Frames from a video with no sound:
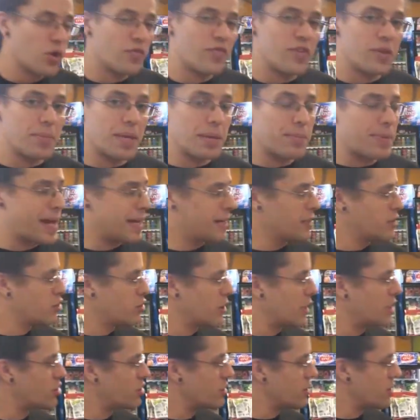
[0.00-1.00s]
UVB
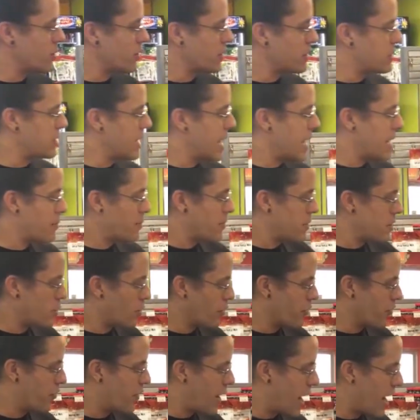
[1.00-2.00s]
penetrations are the same.
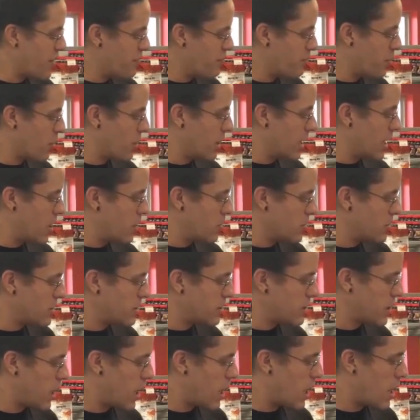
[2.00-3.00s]
Your
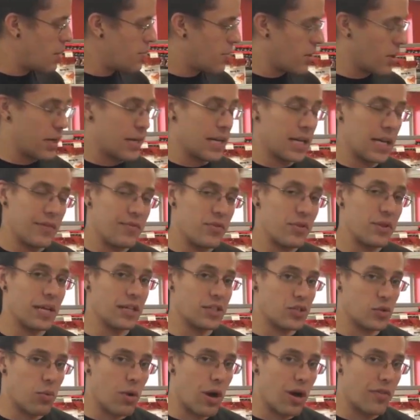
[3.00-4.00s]
5.0s are gonna give you
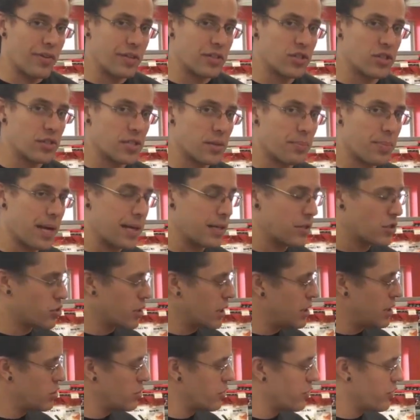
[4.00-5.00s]
that 12 inches of
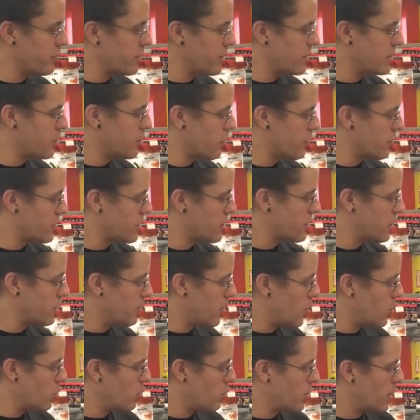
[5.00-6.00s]
penetration from the surface of the
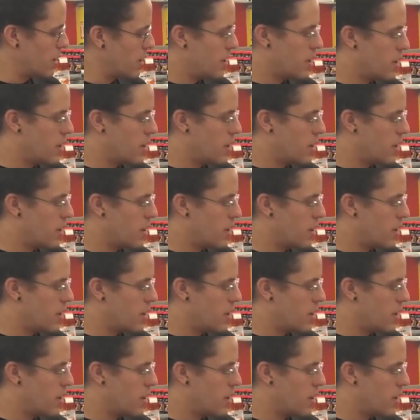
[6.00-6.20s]
bulb,